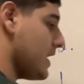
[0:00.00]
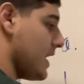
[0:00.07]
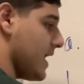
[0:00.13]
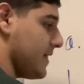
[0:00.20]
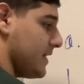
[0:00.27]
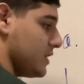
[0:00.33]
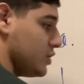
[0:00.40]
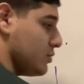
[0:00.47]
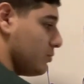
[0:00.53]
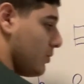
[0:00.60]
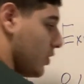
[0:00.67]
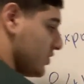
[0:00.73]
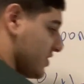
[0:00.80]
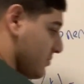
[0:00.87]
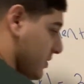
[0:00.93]
And then you
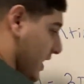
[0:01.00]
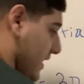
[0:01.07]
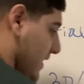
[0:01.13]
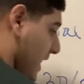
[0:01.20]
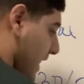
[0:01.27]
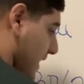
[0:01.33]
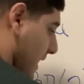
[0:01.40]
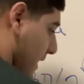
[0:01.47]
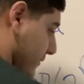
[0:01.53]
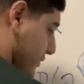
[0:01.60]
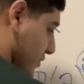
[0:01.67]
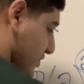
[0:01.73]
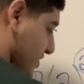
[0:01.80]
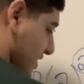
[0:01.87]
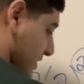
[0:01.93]
multiply that after
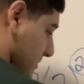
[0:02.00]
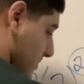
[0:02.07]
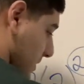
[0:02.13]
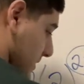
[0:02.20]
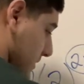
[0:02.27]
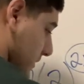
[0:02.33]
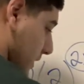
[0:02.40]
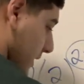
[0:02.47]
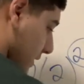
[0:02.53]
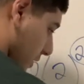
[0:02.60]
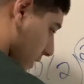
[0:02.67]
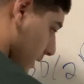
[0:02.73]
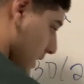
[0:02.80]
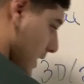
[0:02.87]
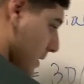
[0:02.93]
6 months later